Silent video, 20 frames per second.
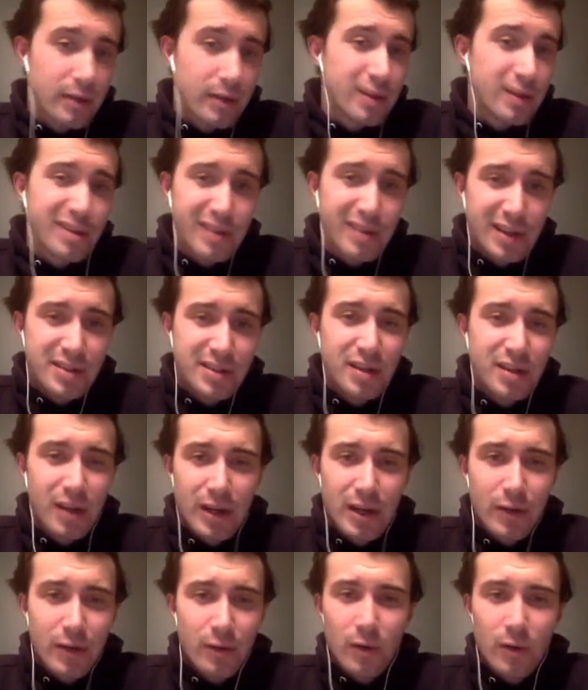That's
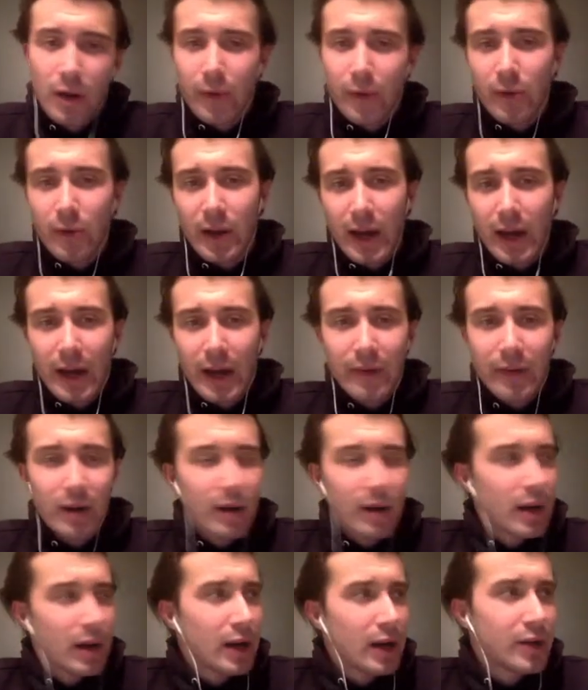kind of all I really have.
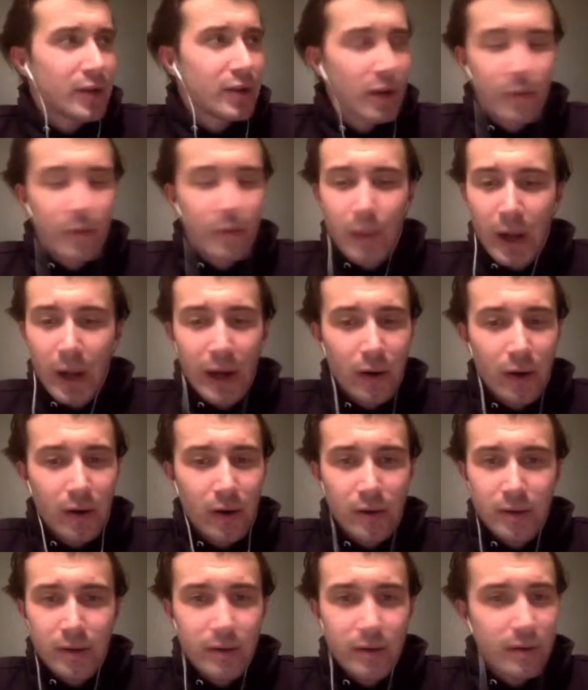I don't plan
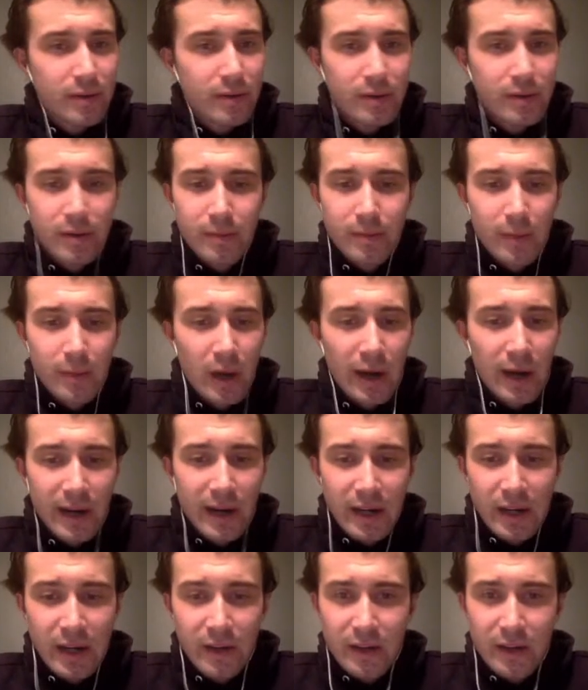on buying
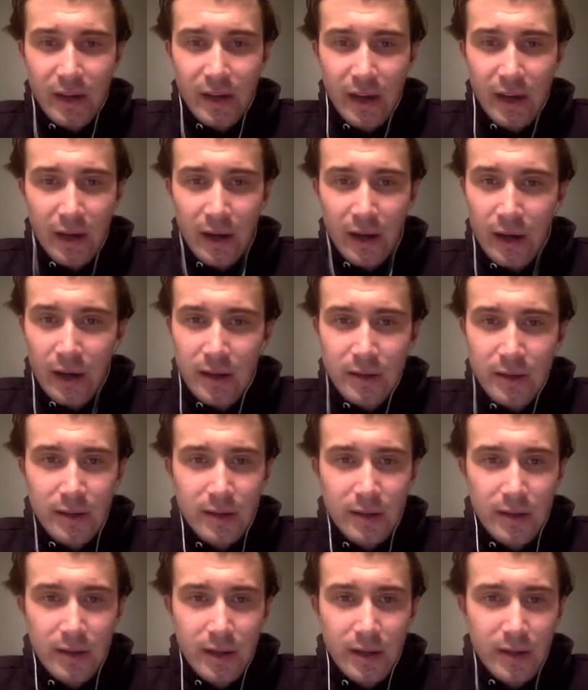another car.
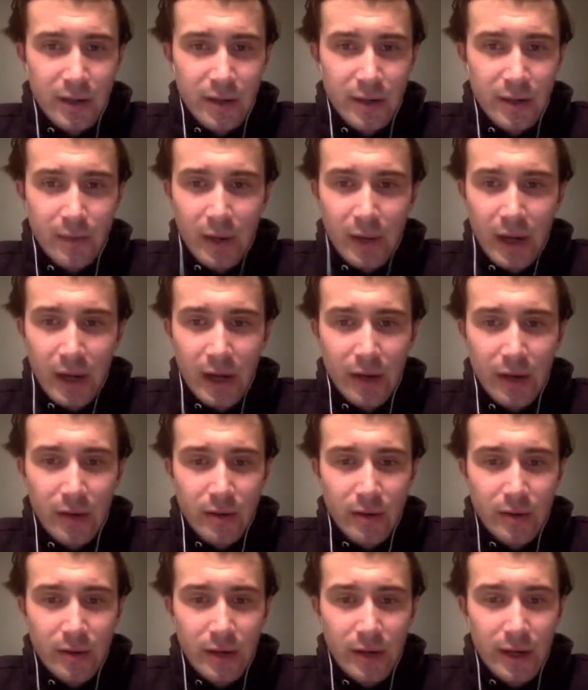I don't plan
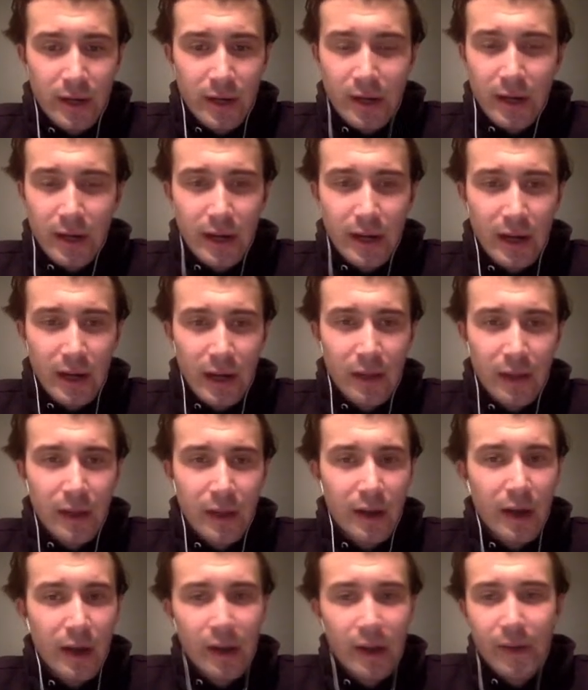on anything
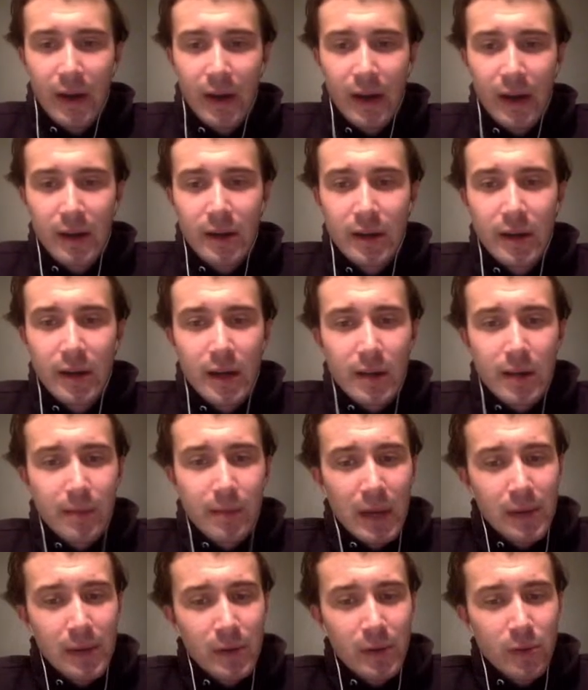like that.
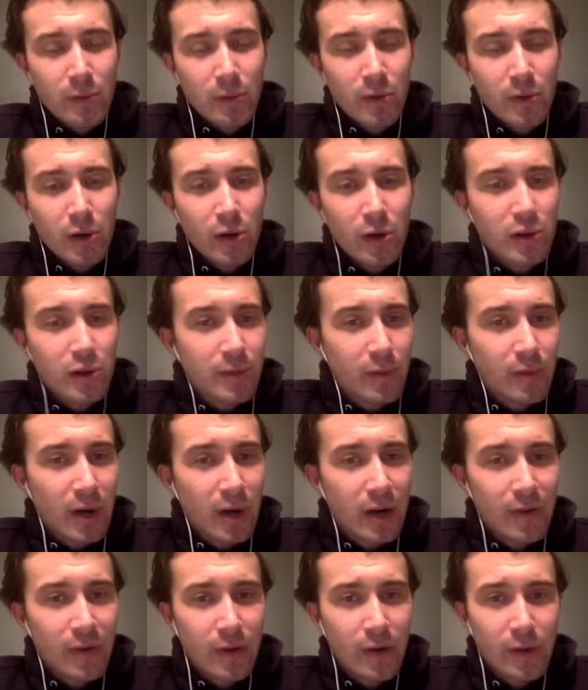Maybe we'll work on the
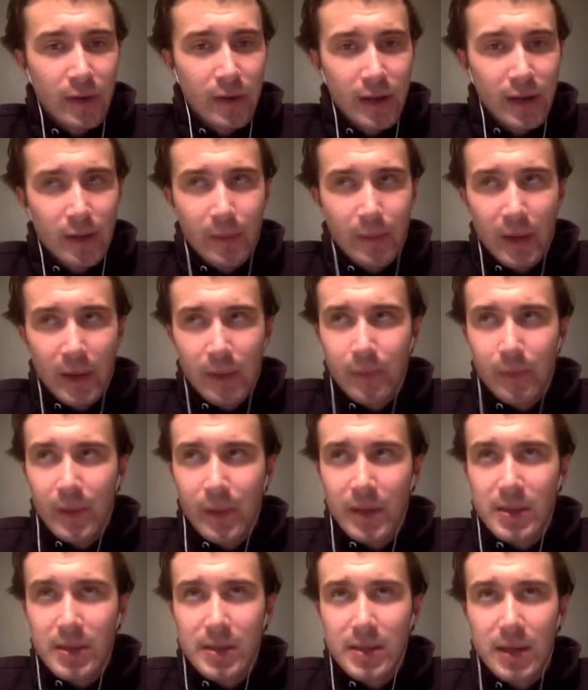Bravo a little bit,
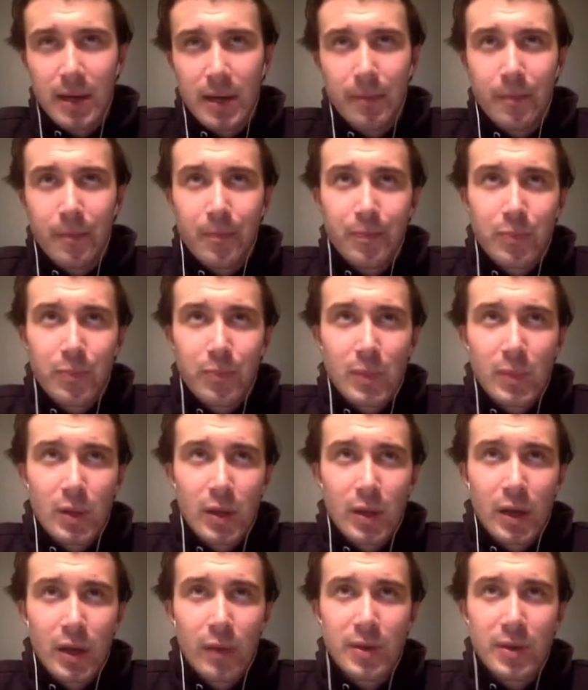but
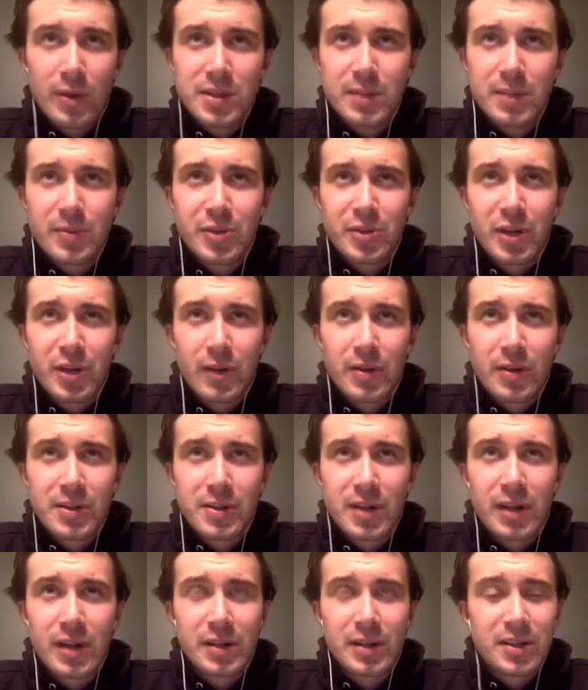yeah, once the Pajero is
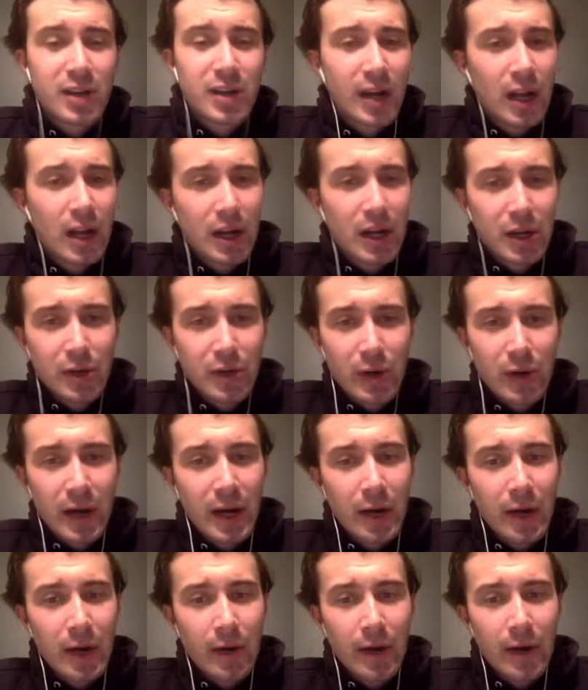done, it's kind of like a
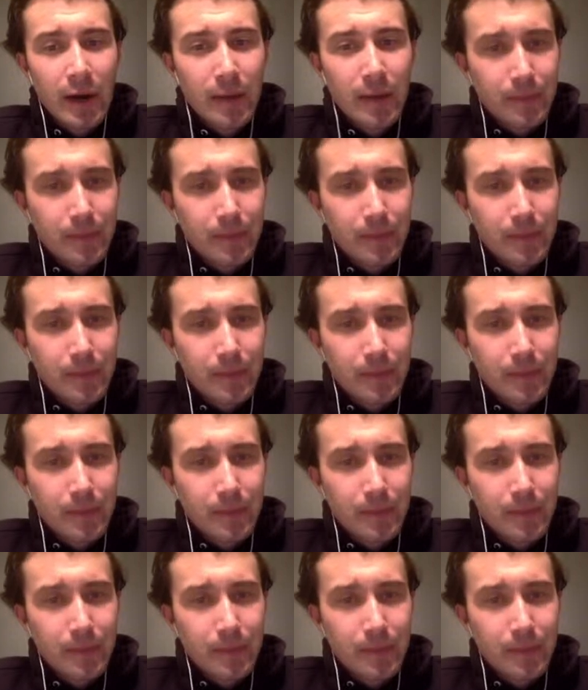grey area.